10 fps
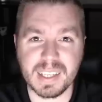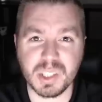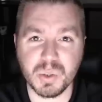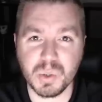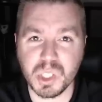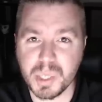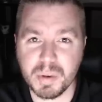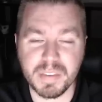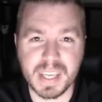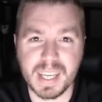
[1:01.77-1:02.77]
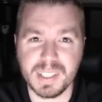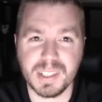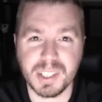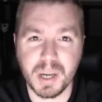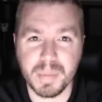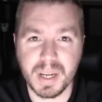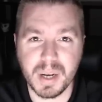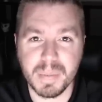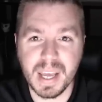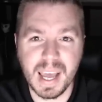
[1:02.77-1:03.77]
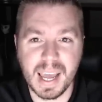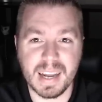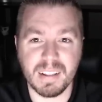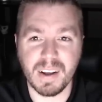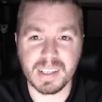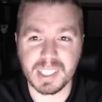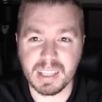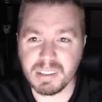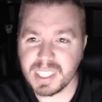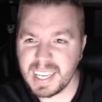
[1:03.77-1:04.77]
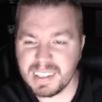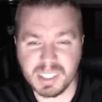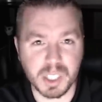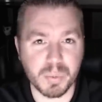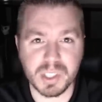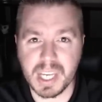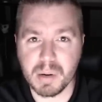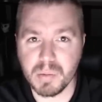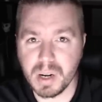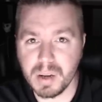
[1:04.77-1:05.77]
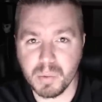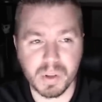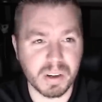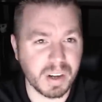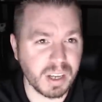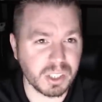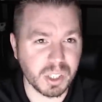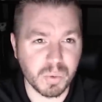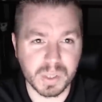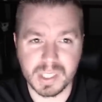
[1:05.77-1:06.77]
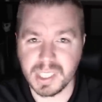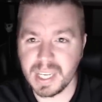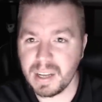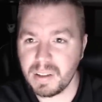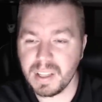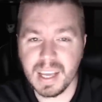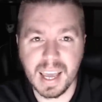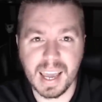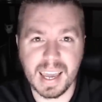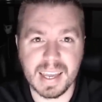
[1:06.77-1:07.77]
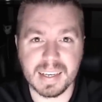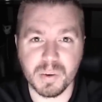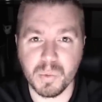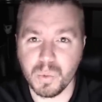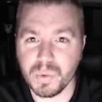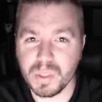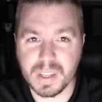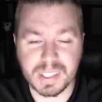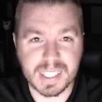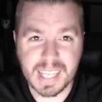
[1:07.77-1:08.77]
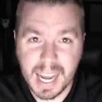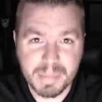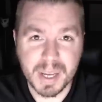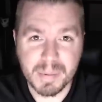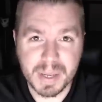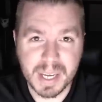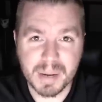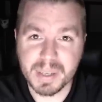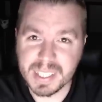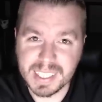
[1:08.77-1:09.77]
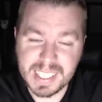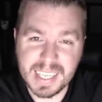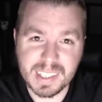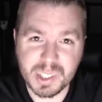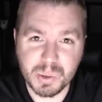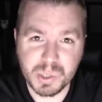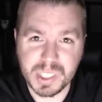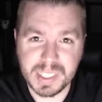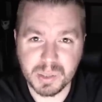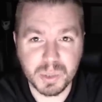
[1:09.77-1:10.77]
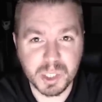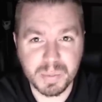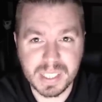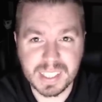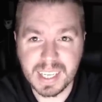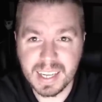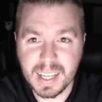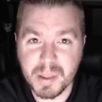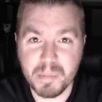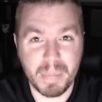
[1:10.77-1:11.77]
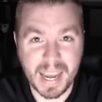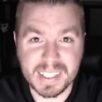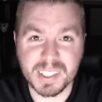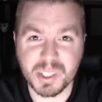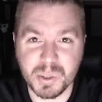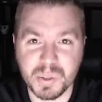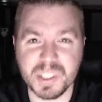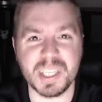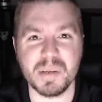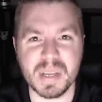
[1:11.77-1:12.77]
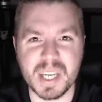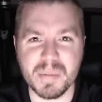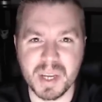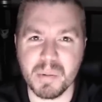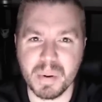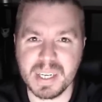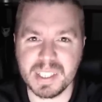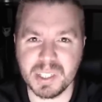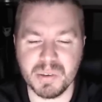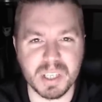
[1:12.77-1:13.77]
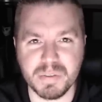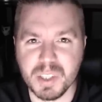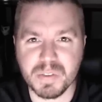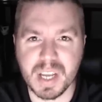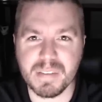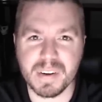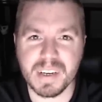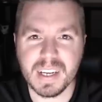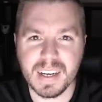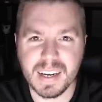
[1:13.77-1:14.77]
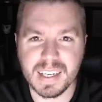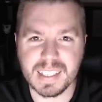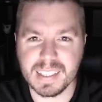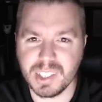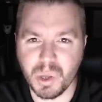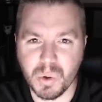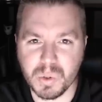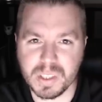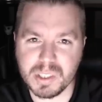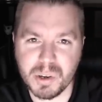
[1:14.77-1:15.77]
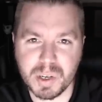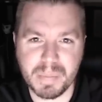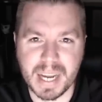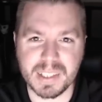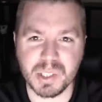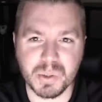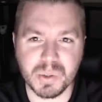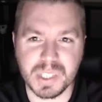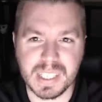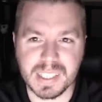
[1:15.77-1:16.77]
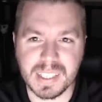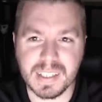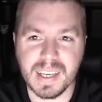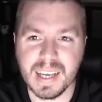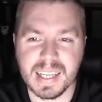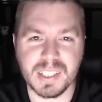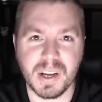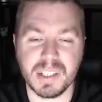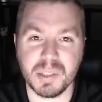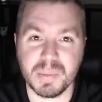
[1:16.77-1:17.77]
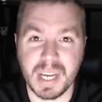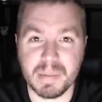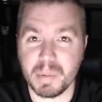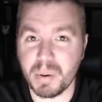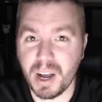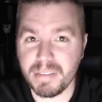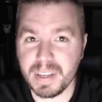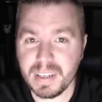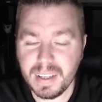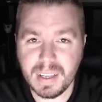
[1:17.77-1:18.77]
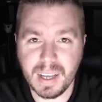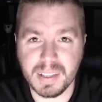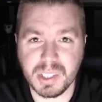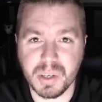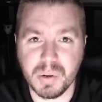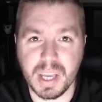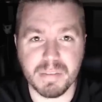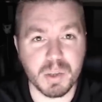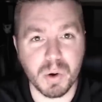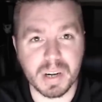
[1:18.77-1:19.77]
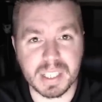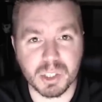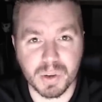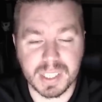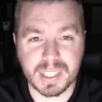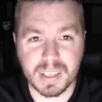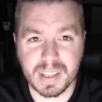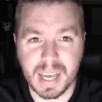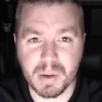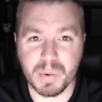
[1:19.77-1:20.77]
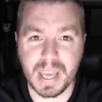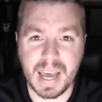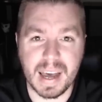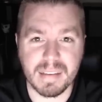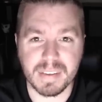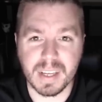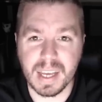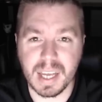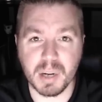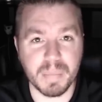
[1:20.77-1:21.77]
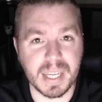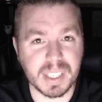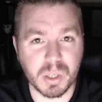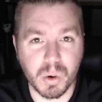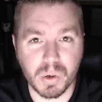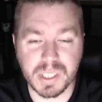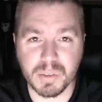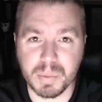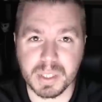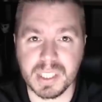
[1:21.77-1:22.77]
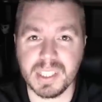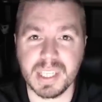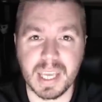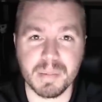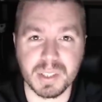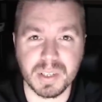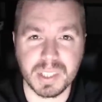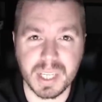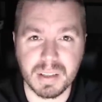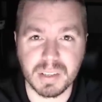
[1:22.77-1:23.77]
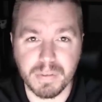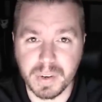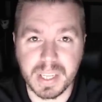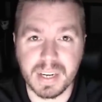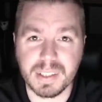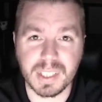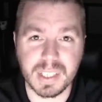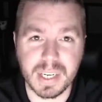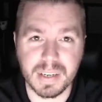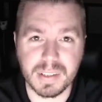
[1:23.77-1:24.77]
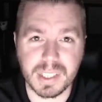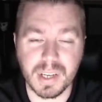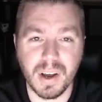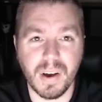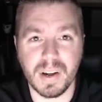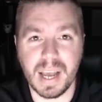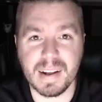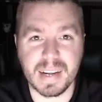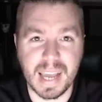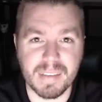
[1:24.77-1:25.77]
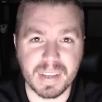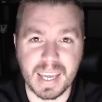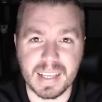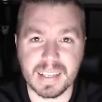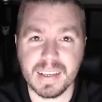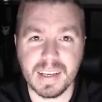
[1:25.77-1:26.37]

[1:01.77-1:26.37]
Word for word: out of school, summer vacations coming up, and a lot of sellers get in a summertime rut where they're not sure what to sell, and there's a time coming up because it's into school season, which means back to school is going to be coming up pretty soon. And if you've never uh, sold during back to school season, it's an awesome time to profit. And so, if you are interested in that, we have an amazing course that we've been teaching Amazon sellers for years and years on how to navigate